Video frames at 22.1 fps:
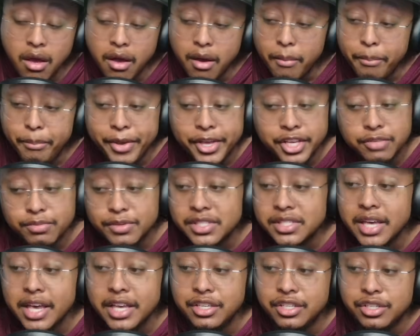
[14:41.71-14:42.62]
Benjamin
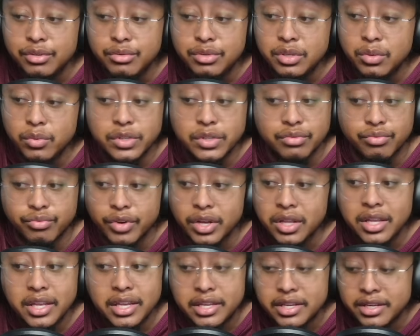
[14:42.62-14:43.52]
St. Juice was
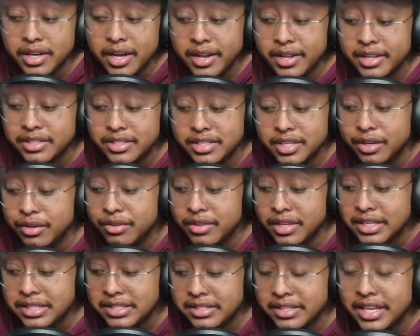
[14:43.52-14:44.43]
really good until
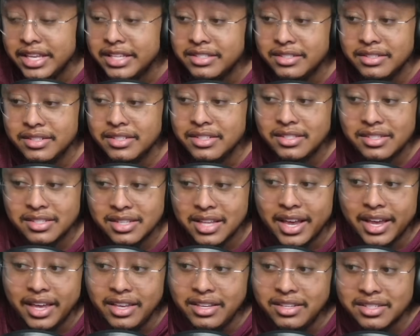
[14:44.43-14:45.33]
this season. It's just
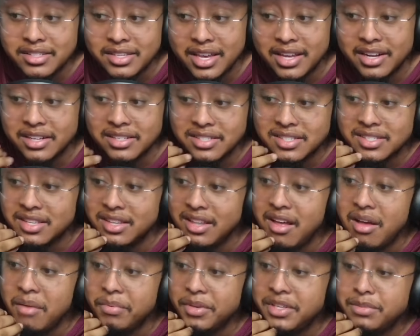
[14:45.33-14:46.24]
like he just had a
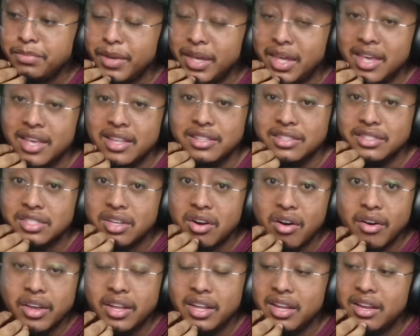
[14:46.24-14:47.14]
slump. He's been getting
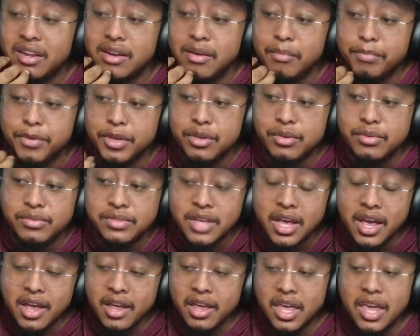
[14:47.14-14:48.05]
targeted and abused.
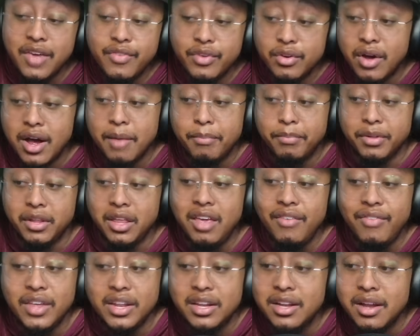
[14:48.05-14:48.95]
Even though I
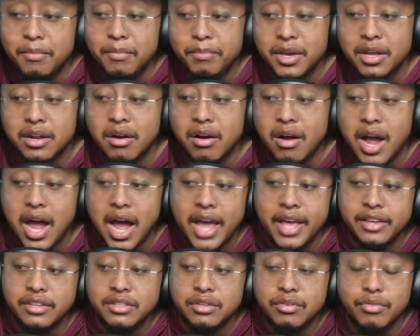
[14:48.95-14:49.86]
believe he ended up being our
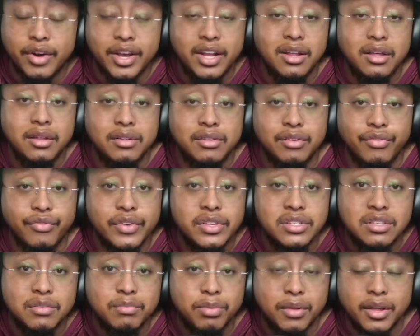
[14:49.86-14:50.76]
highest graded
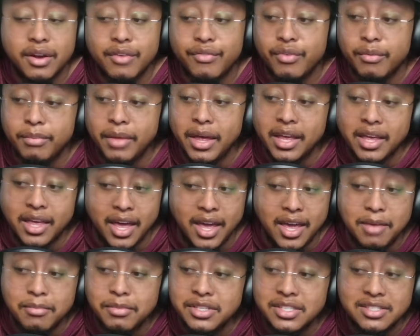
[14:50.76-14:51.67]
defensive player from that
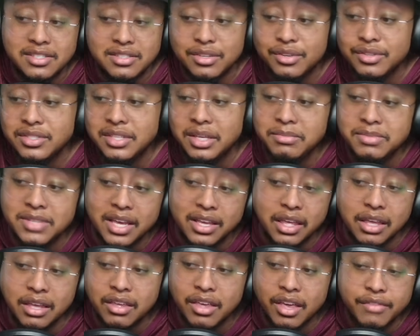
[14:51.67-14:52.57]
game, it just still seems
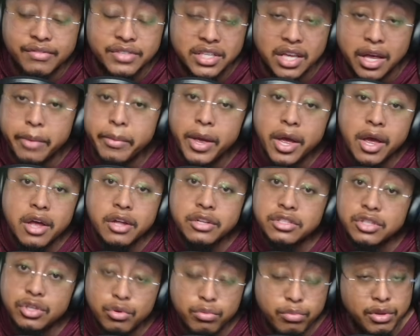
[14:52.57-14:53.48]
like he gives up
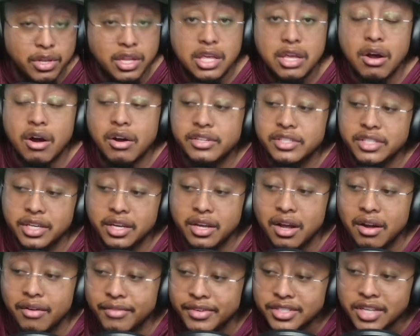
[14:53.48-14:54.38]
too many yards in
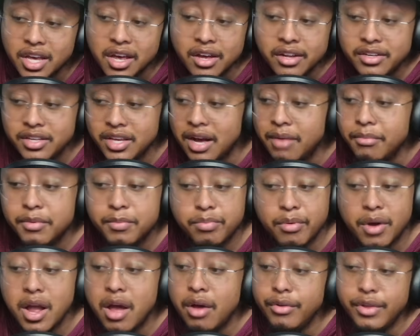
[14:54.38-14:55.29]
coverage. Deami
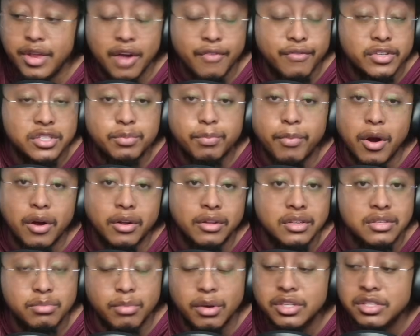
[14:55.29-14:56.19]
Brown never
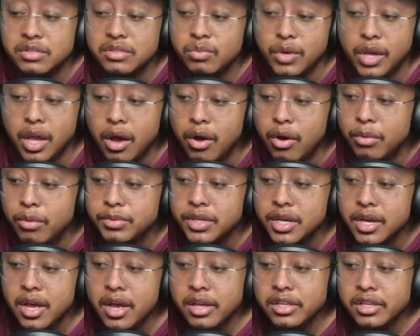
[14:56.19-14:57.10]
sparked as much as we hoped.
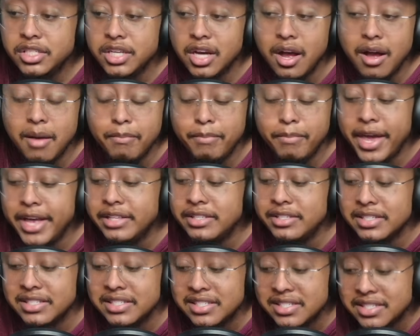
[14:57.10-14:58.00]
John
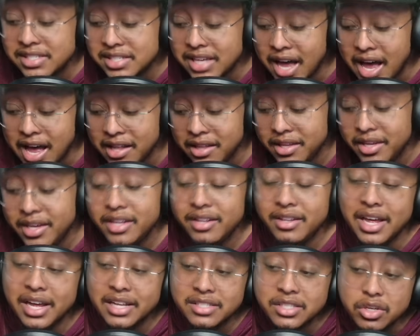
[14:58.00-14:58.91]
Bates is
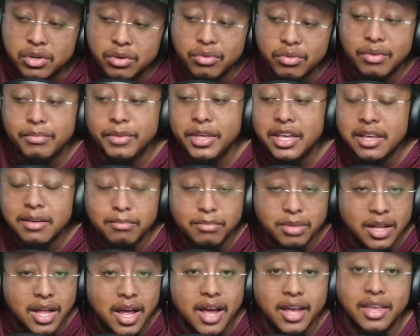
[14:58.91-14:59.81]
solid. That's cool. I mean, he can
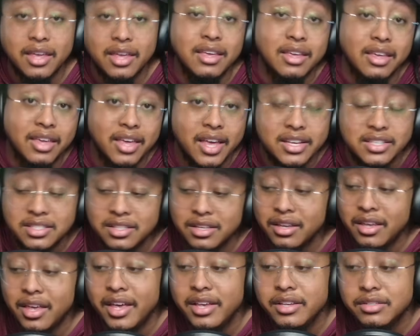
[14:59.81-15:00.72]
block. He can catch the
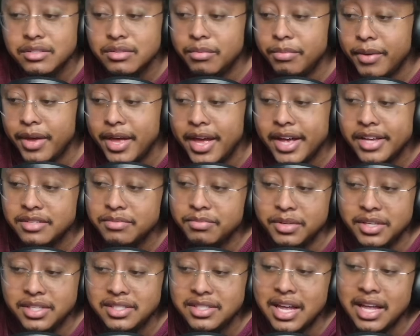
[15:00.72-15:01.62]
occasional pass,
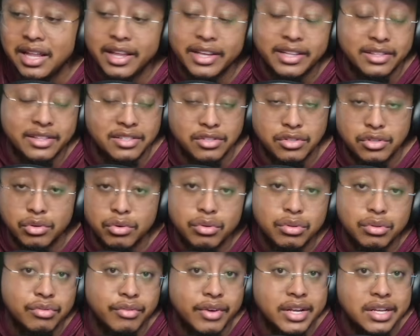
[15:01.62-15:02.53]
but he's not like this
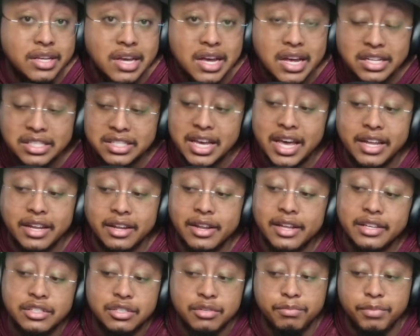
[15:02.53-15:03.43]
dual threat tight
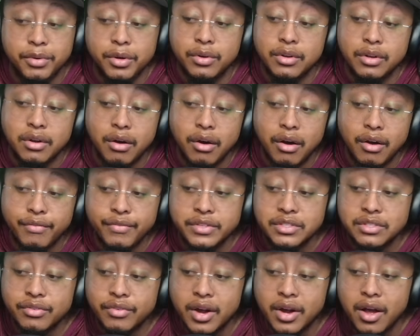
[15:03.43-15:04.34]
end that you build an
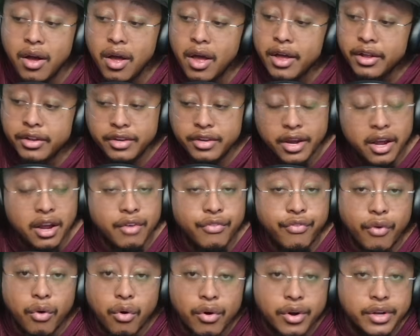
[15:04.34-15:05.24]
offense around. Derek
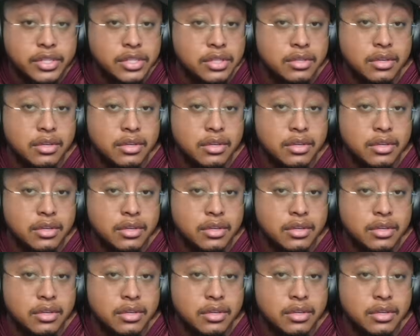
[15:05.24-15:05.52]
Forrest.